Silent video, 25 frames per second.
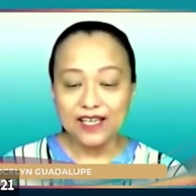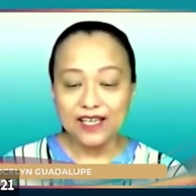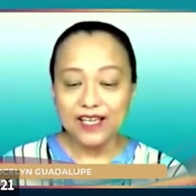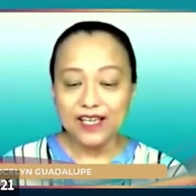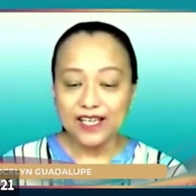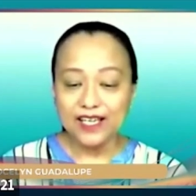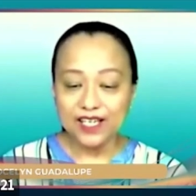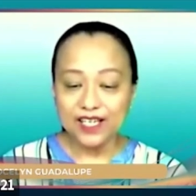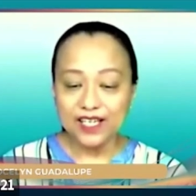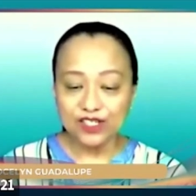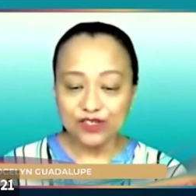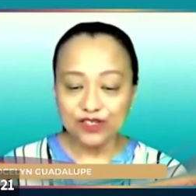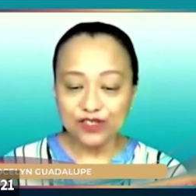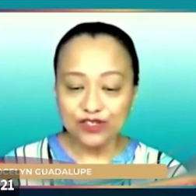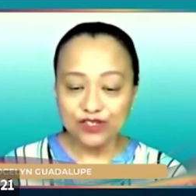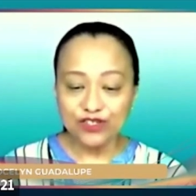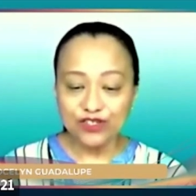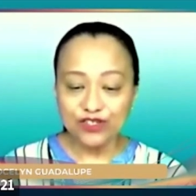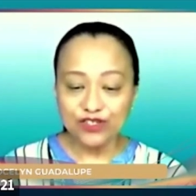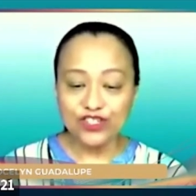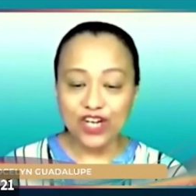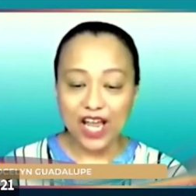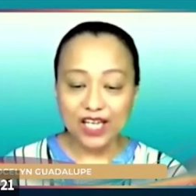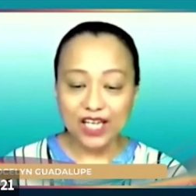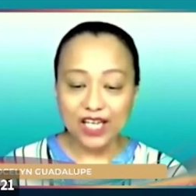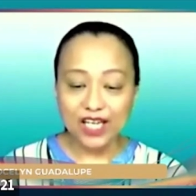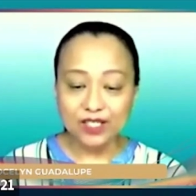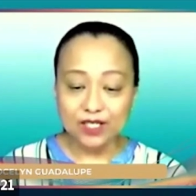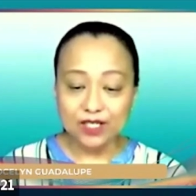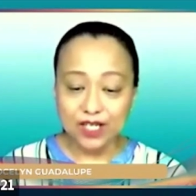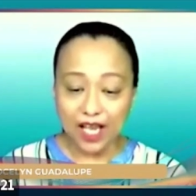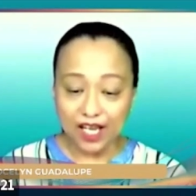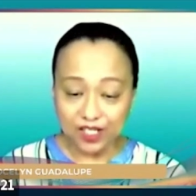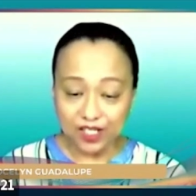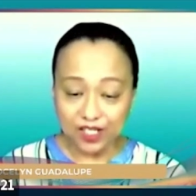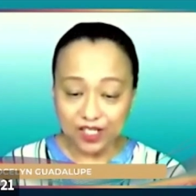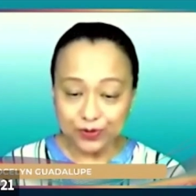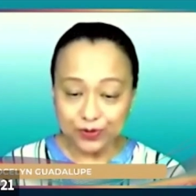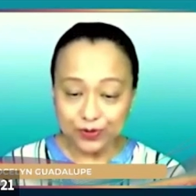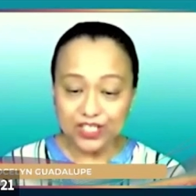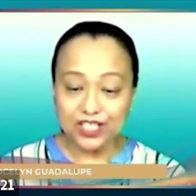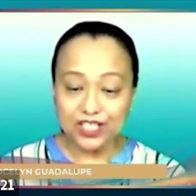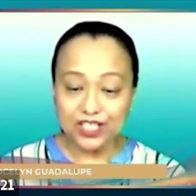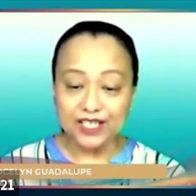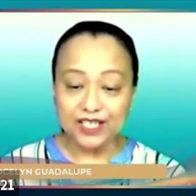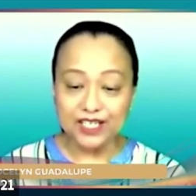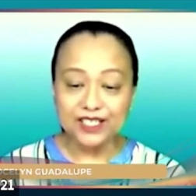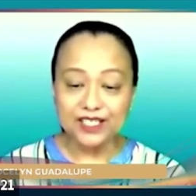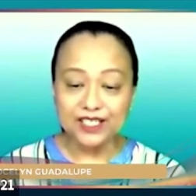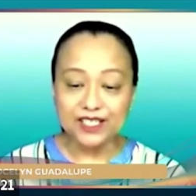His research
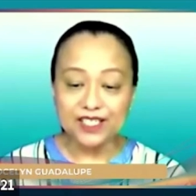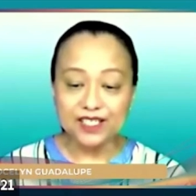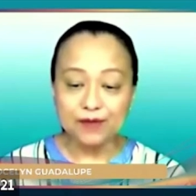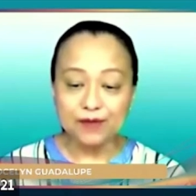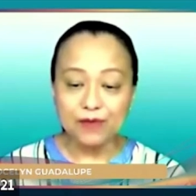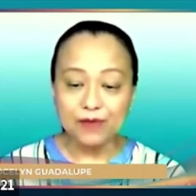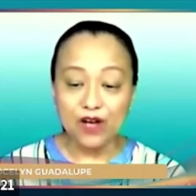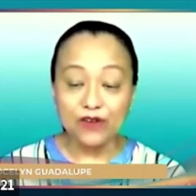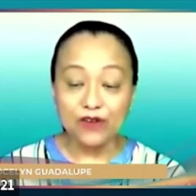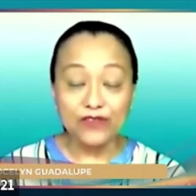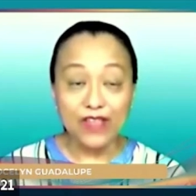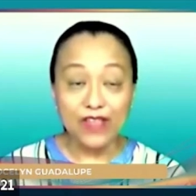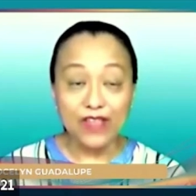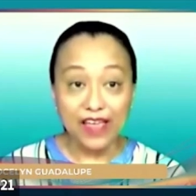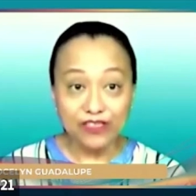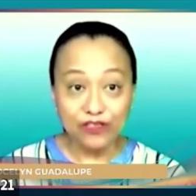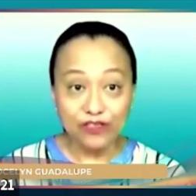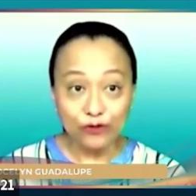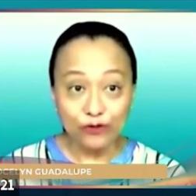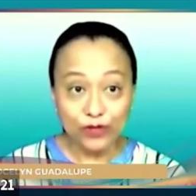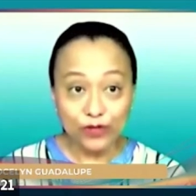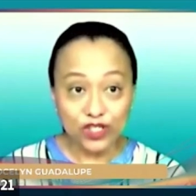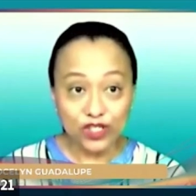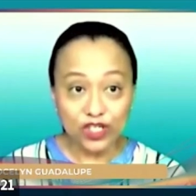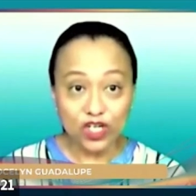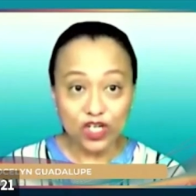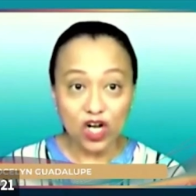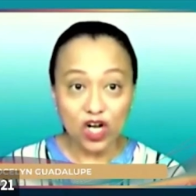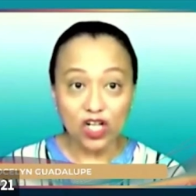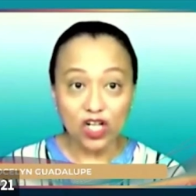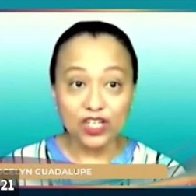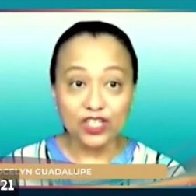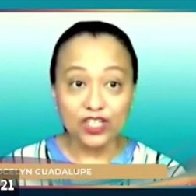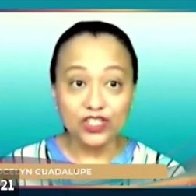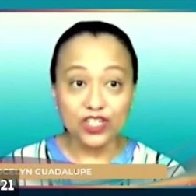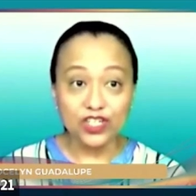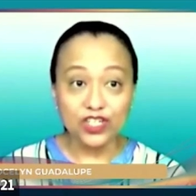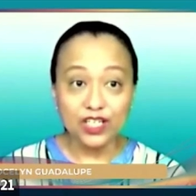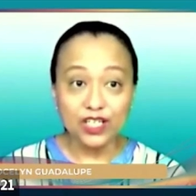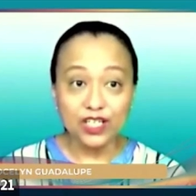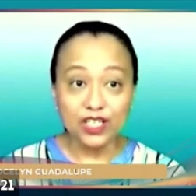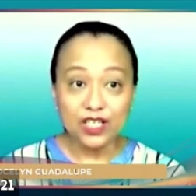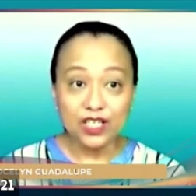expertise is about ethnomusicology,